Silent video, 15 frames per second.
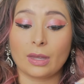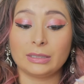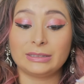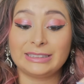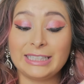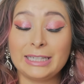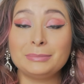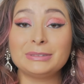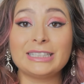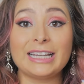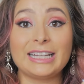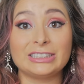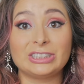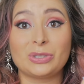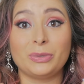it seems
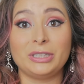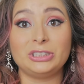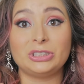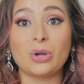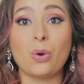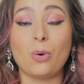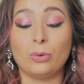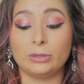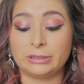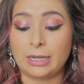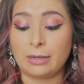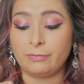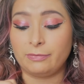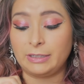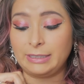like it's going to hold
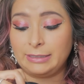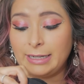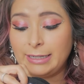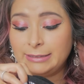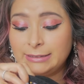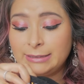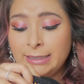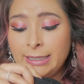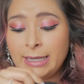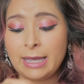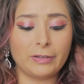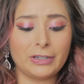up very nicely.